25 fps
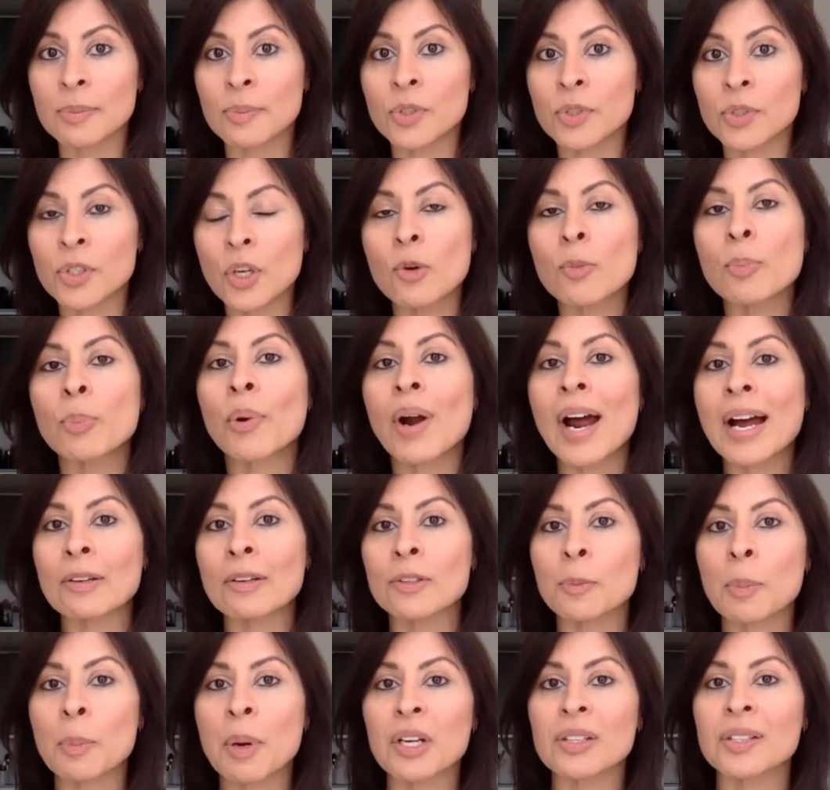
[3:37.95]
So
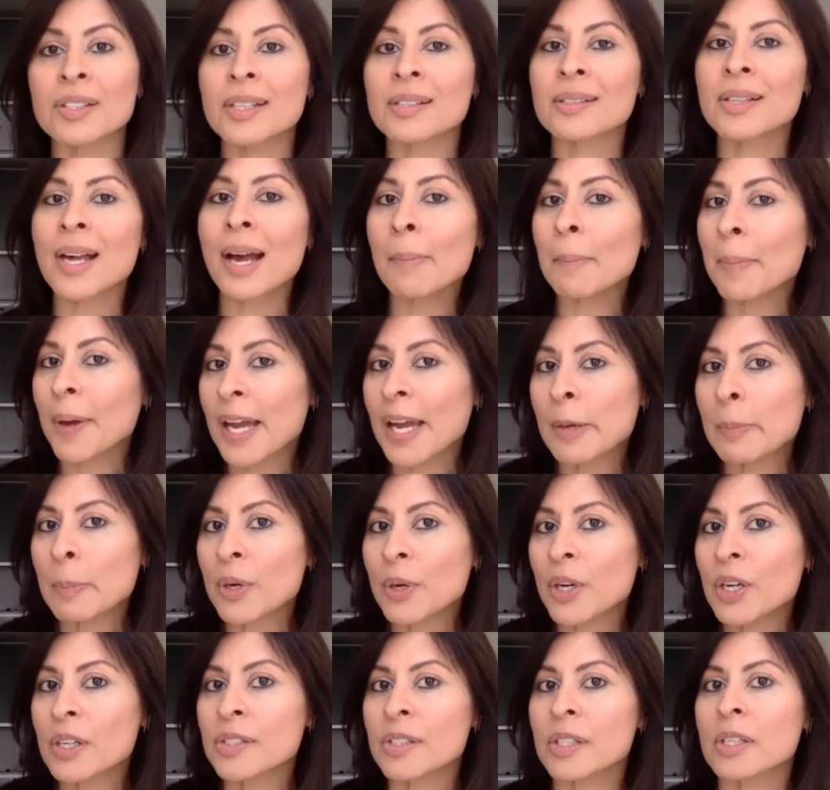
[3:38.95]
browse past exam papers,